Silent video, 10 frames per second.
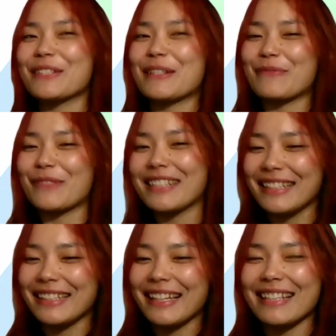which I'm
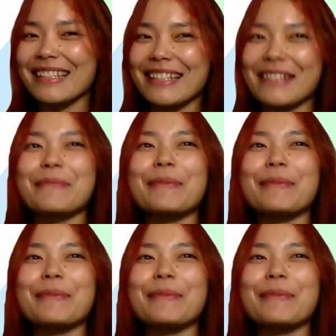very excited